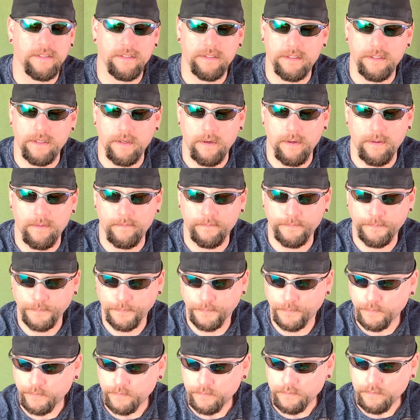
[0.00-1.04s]
So
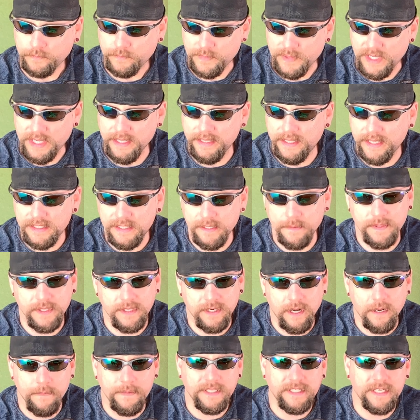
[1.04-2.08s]
that's something
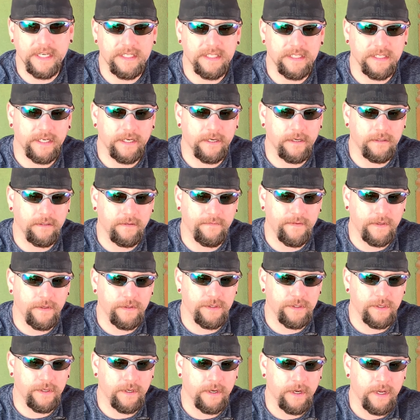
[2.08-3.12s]
I'll be testing here in the
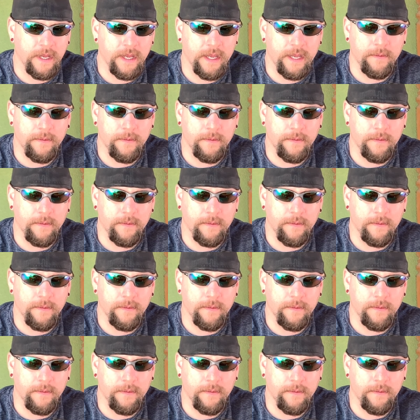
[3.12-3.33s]
future.